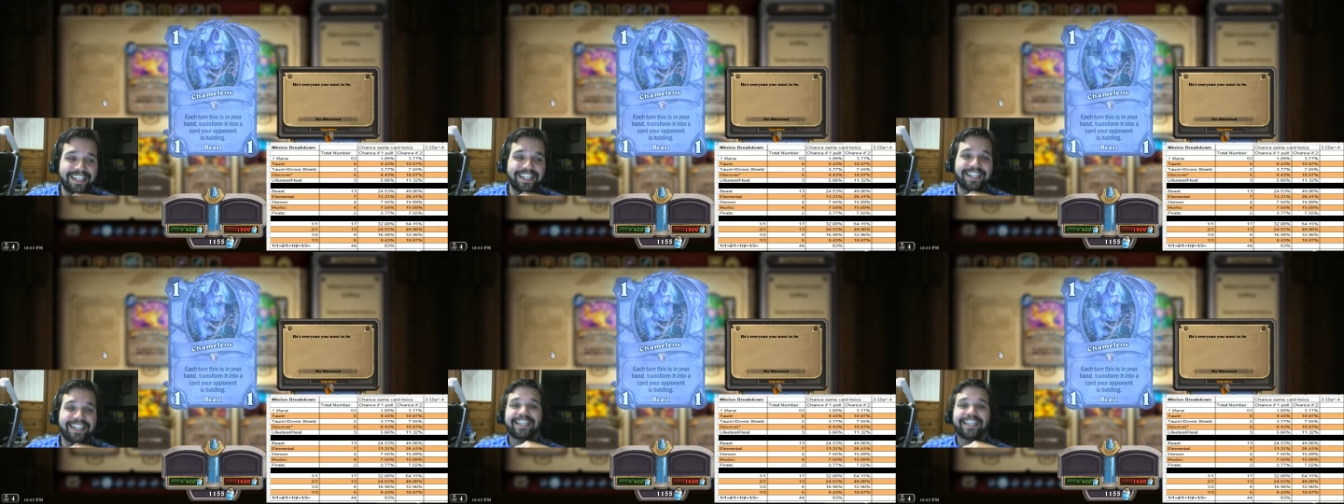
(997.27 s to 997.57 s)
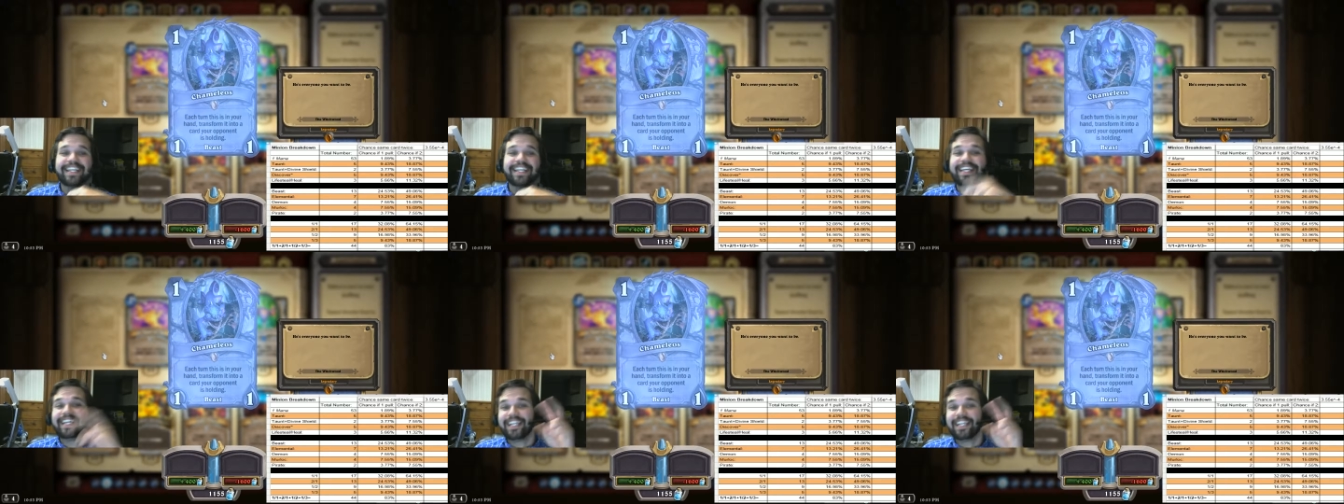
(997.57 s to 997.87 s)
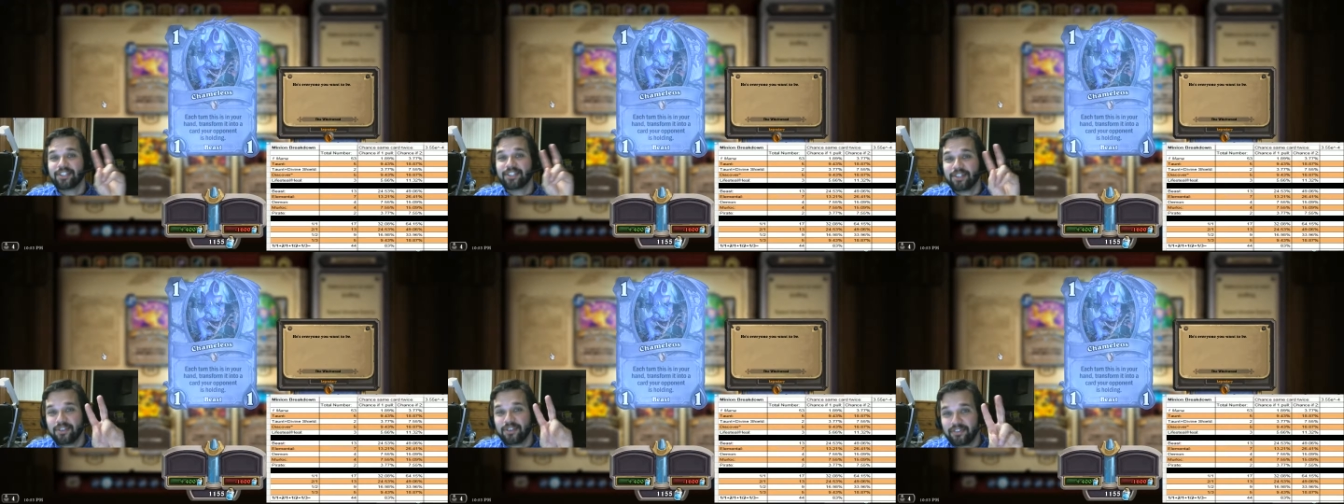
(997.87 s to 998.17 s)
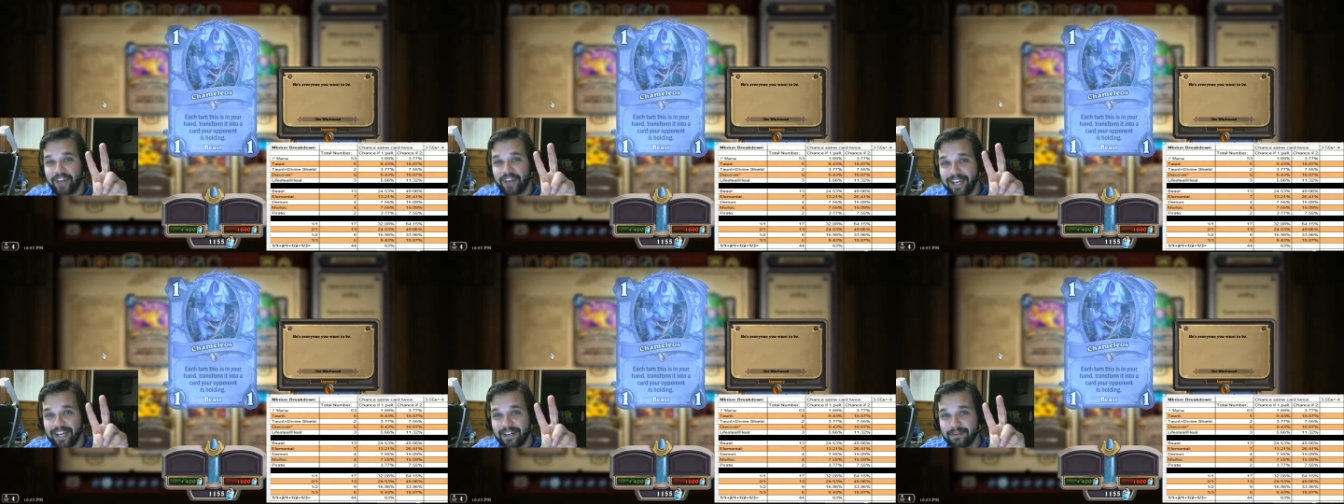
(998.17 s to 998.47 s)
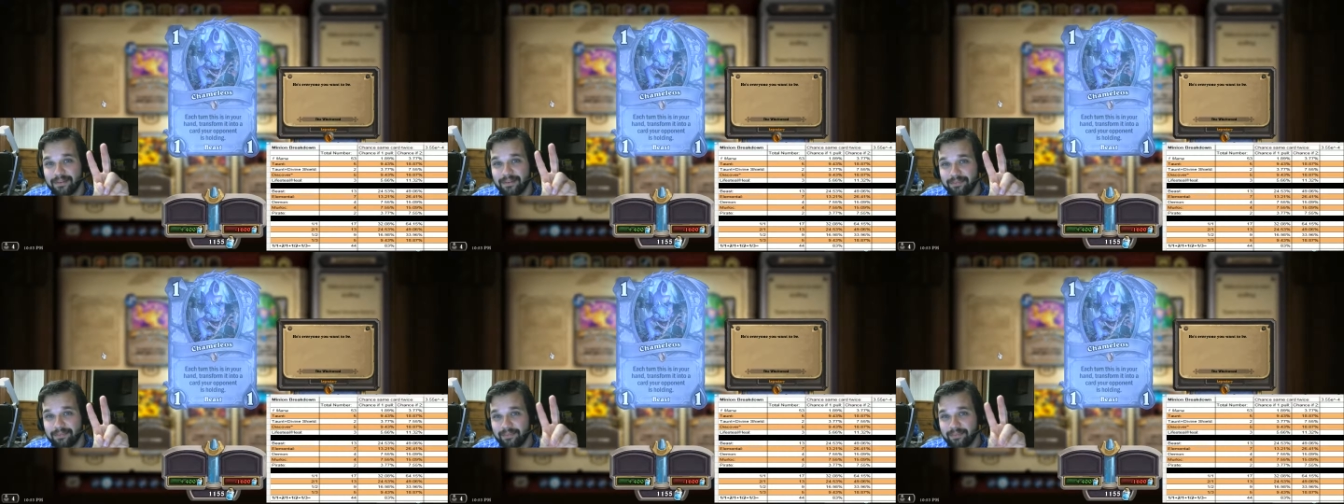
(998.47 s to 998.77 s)
getting 2
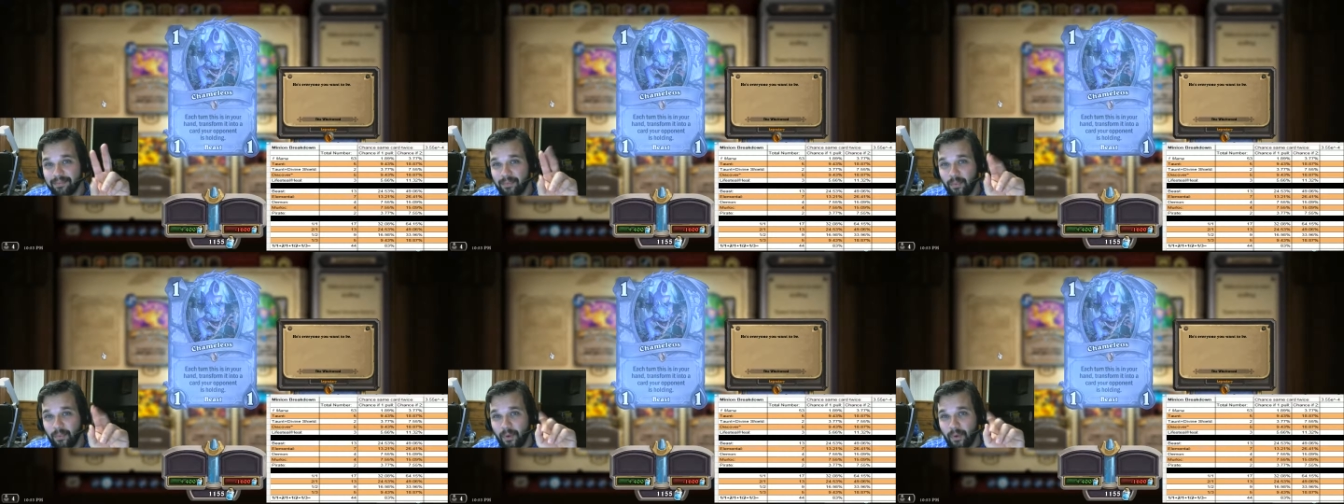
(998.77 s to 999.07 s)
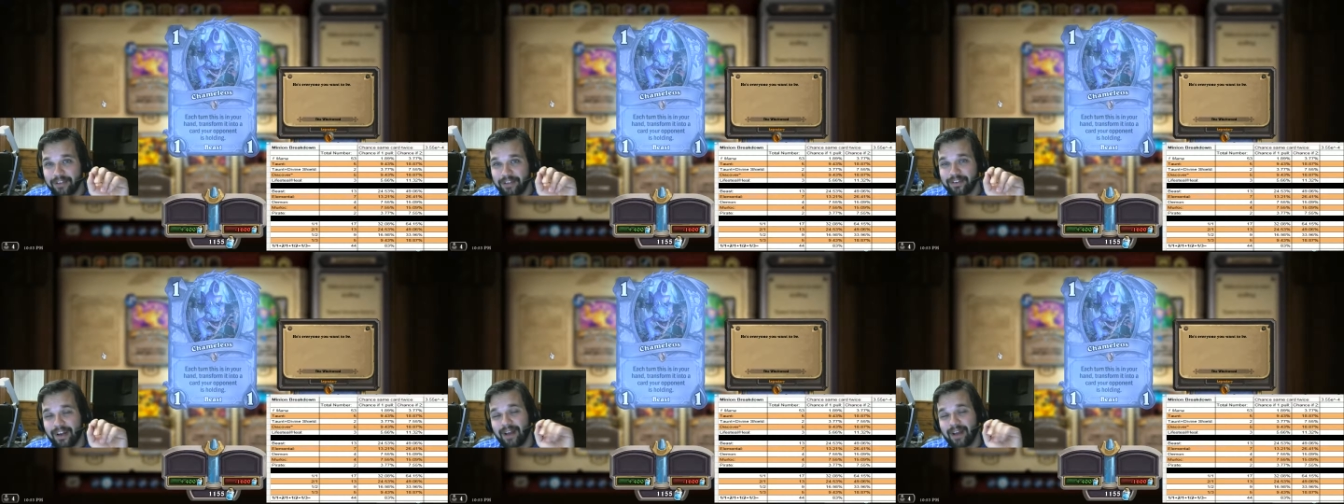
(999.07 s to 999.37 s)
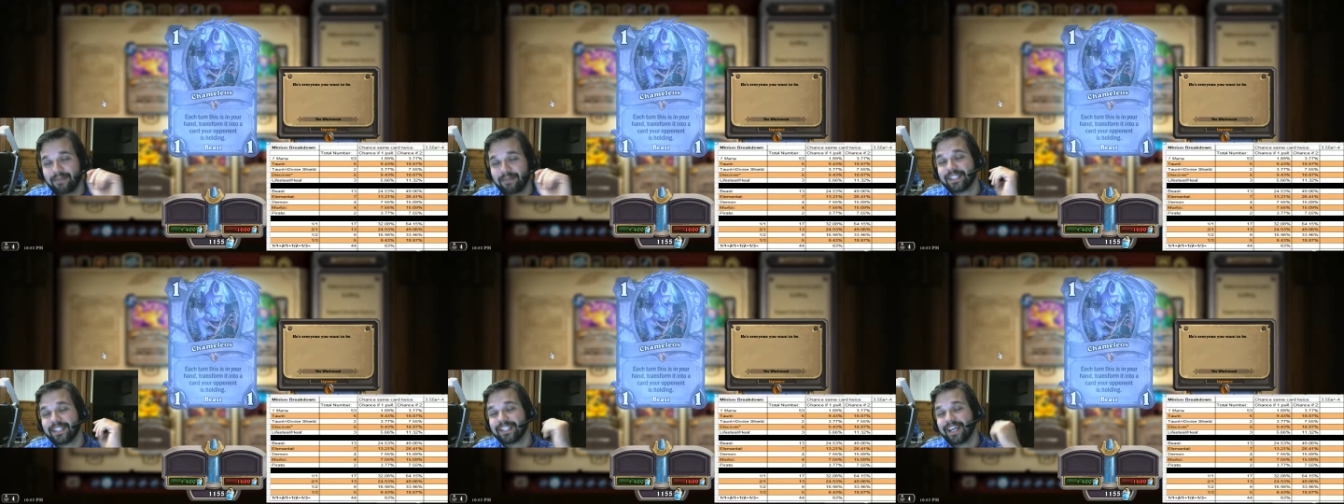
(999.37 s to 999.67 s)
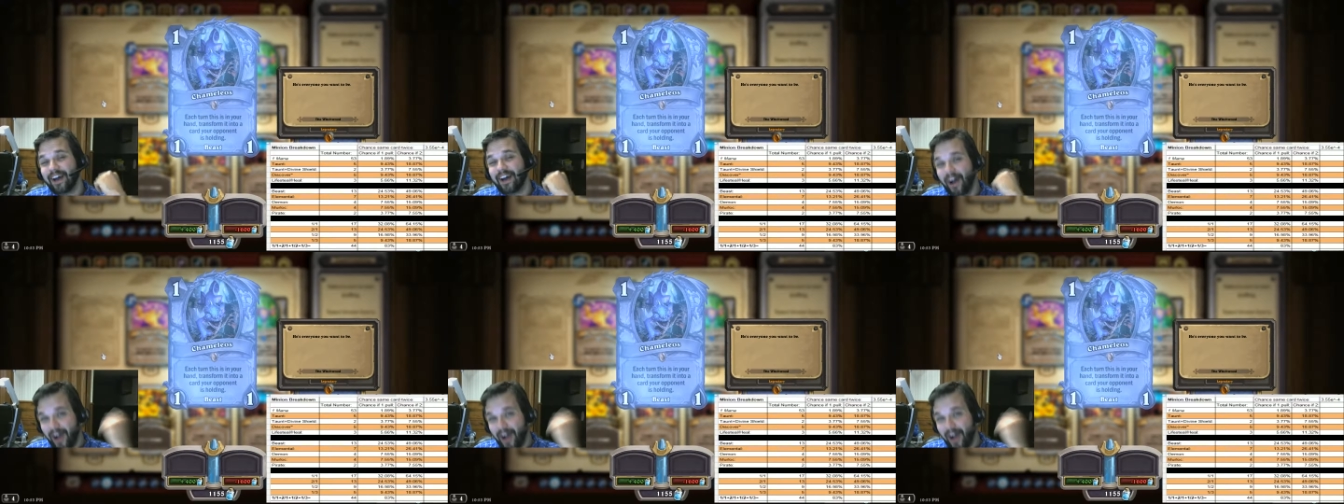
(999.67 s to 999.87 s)
random 1-drops to